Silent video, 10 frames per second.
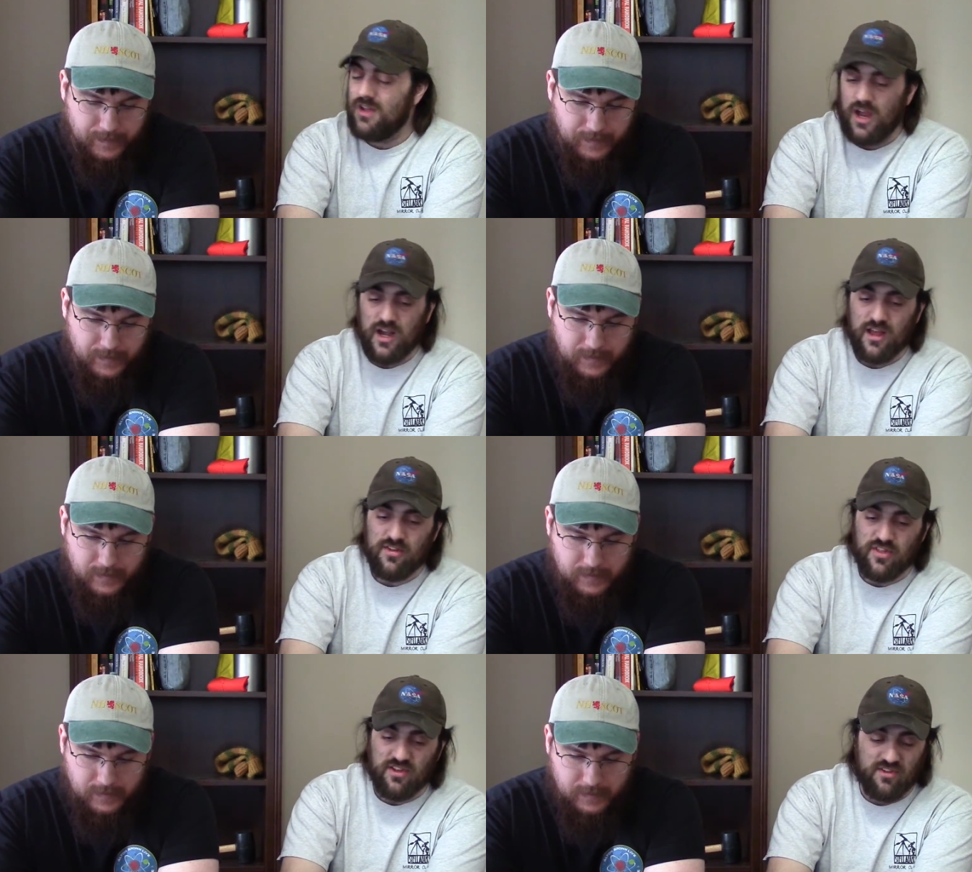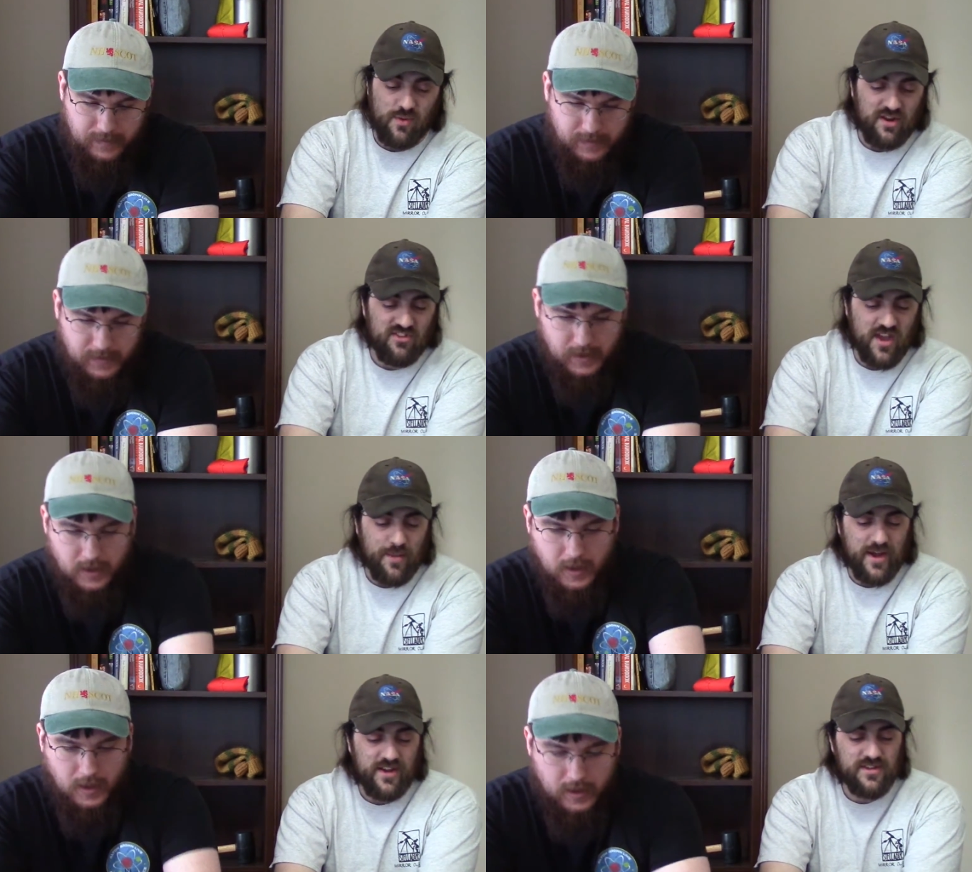Speaker 1: any other things you want to say
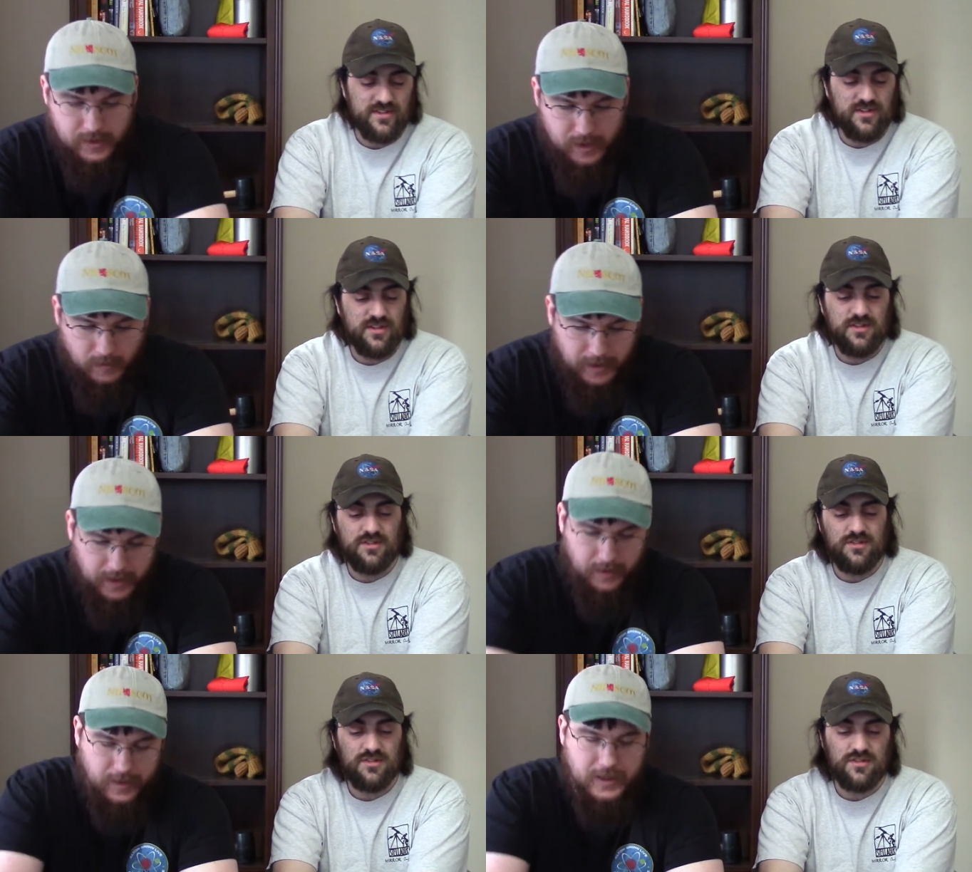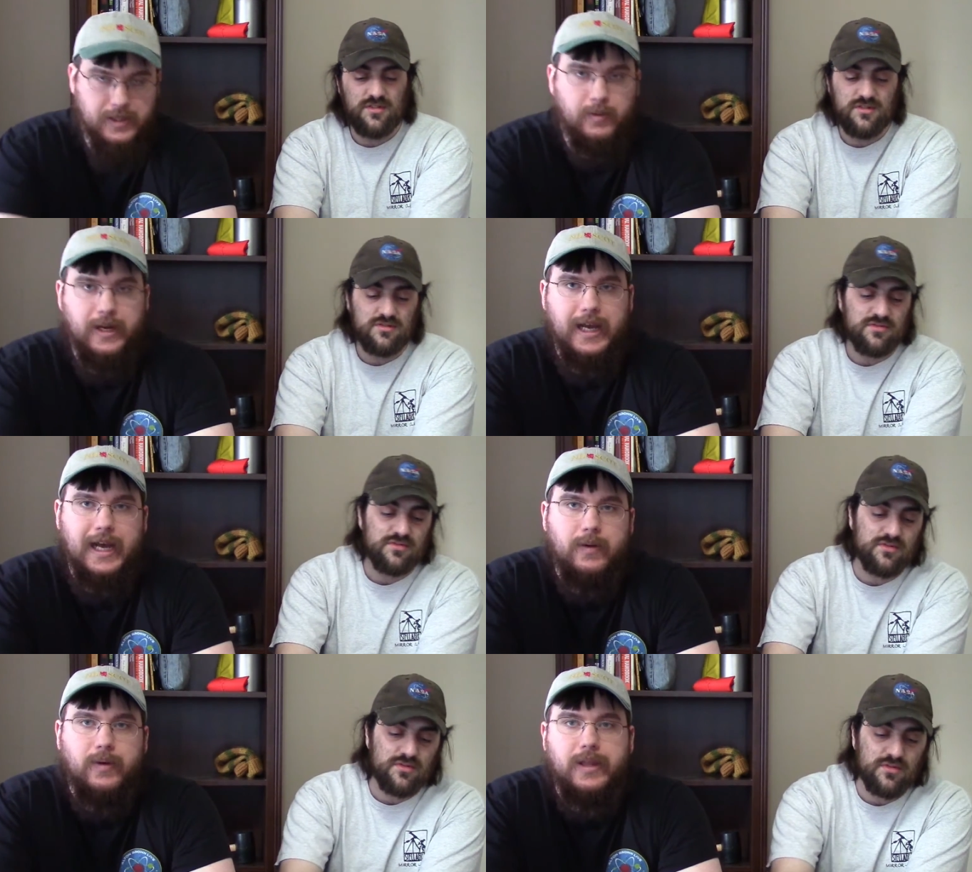about it?
Speaker 2: So one of the other things I want to
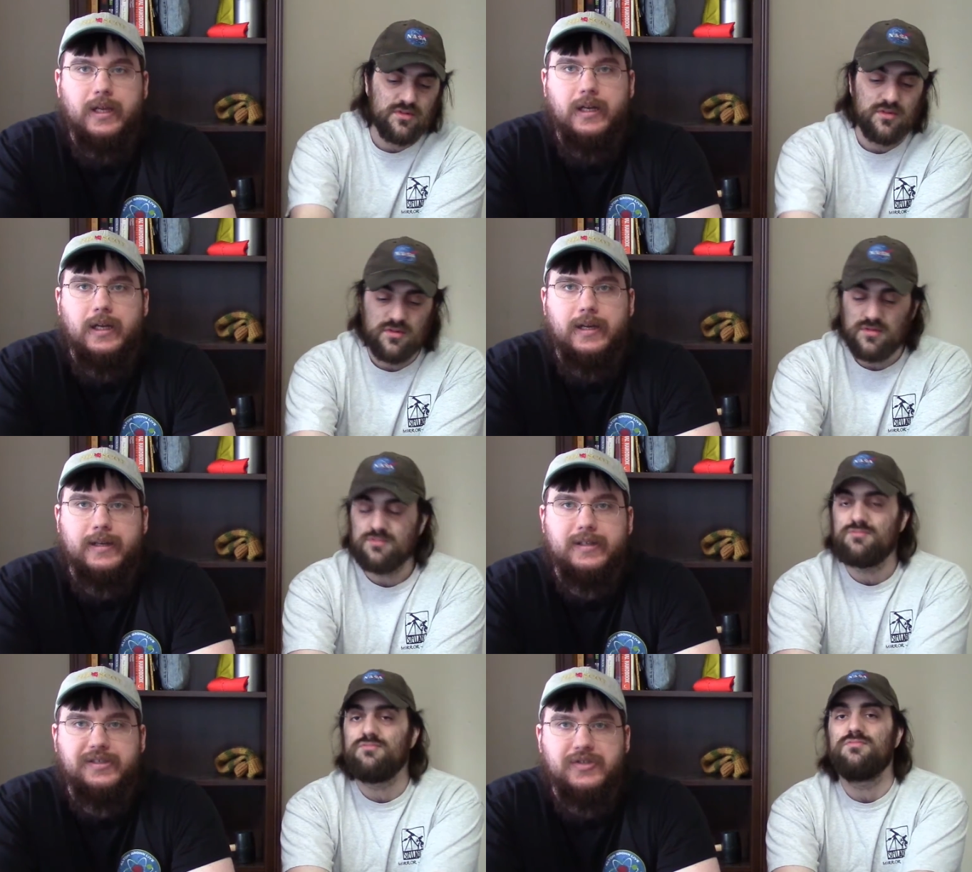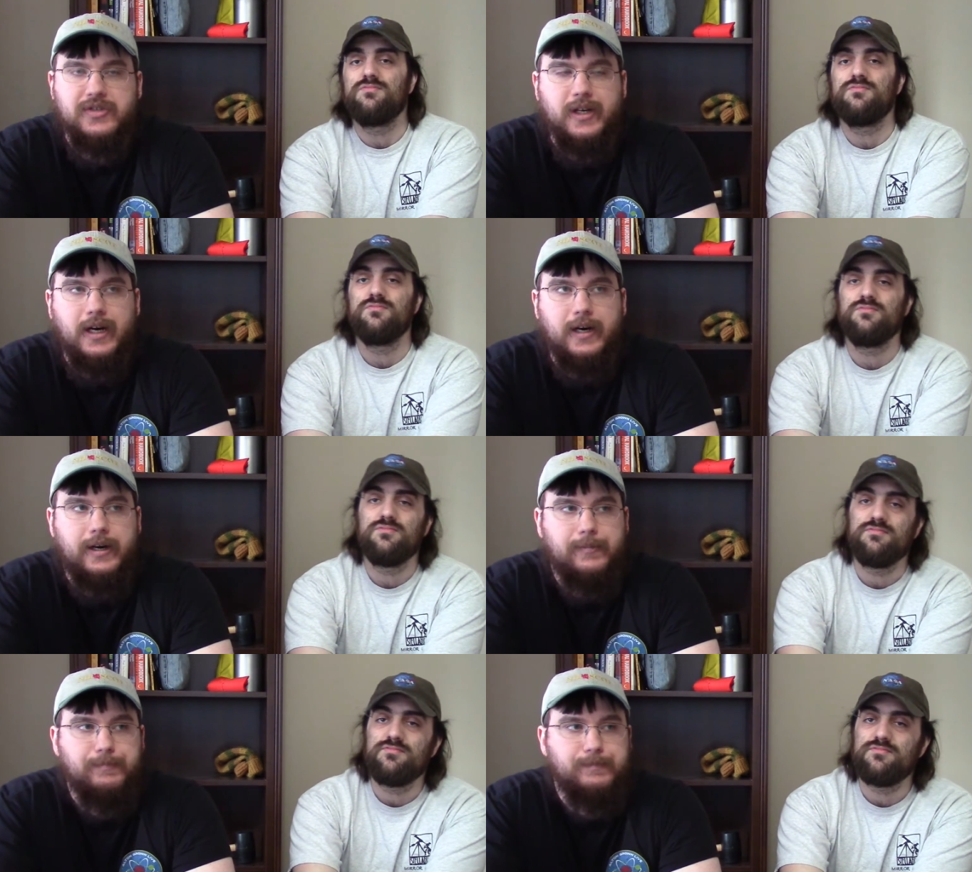add with it is
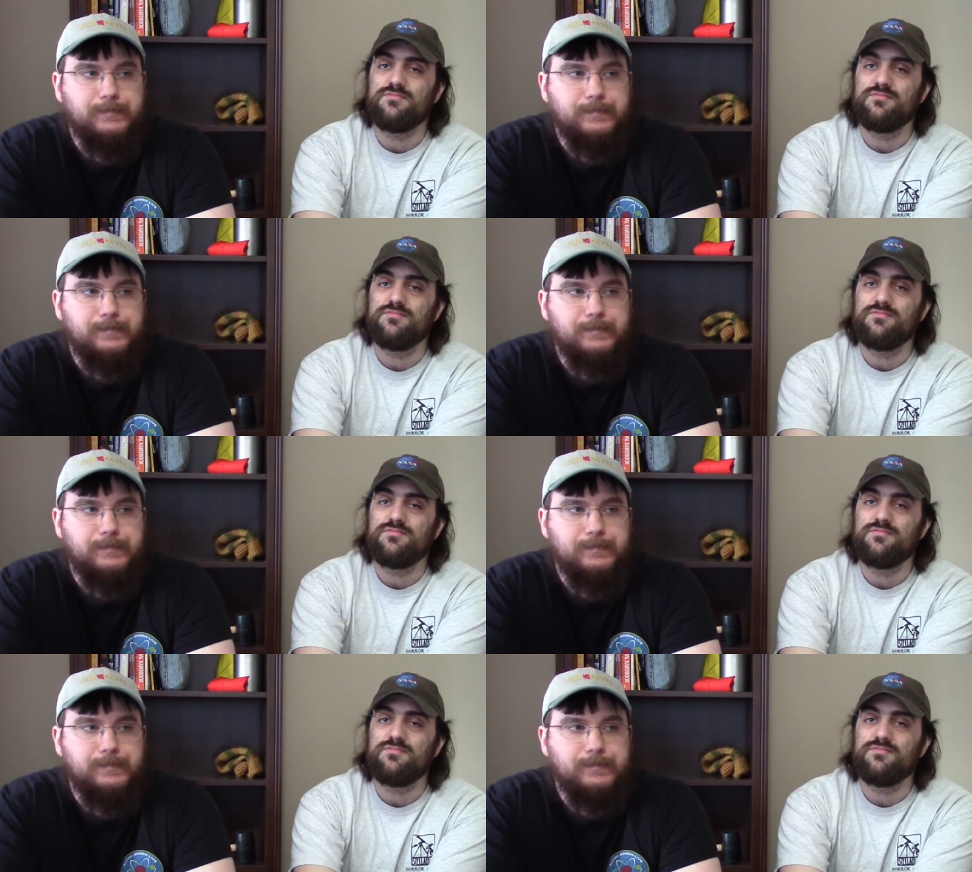um,